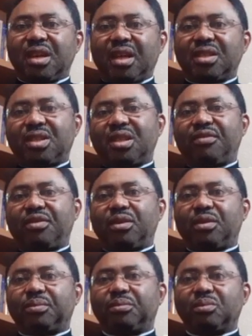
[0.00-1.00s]
can save you.
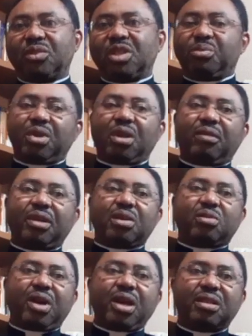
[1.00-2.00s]
Beloved in
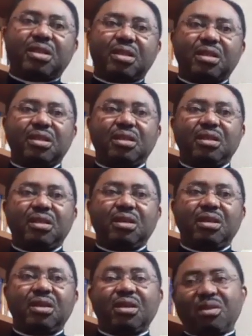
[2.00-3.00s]
Christ,
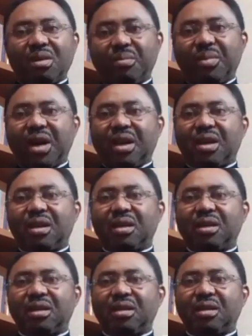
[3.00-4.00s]
come back.
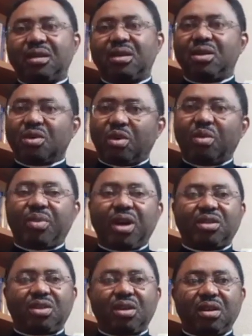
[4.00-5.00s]
Come
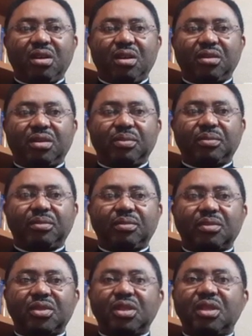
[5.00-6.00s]
back to your God.
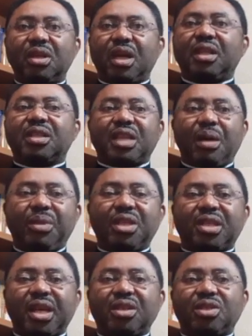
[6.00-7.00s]
And the
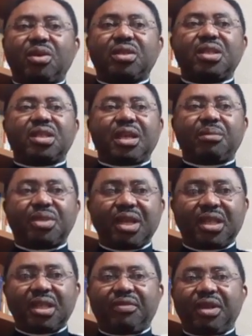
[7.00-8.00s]
psalmist tells us in Psalm
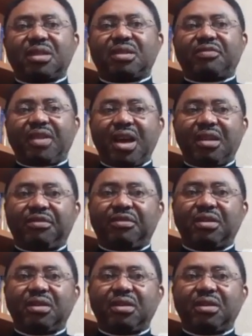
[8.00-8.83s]
30 verse 5,